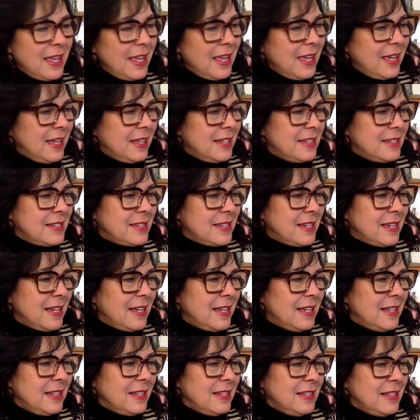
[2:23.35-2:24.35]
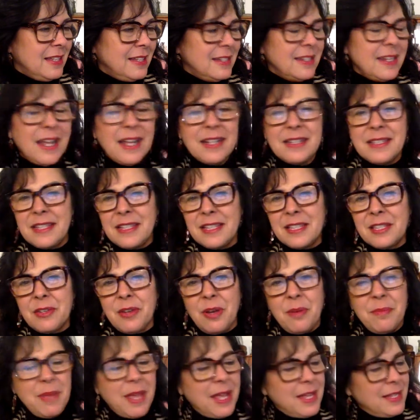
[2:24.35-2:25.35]
and Nancy's
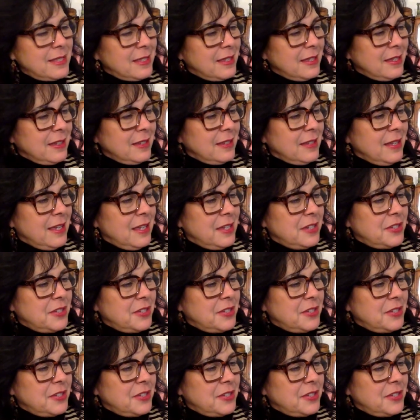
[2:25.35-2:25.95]
so amazing.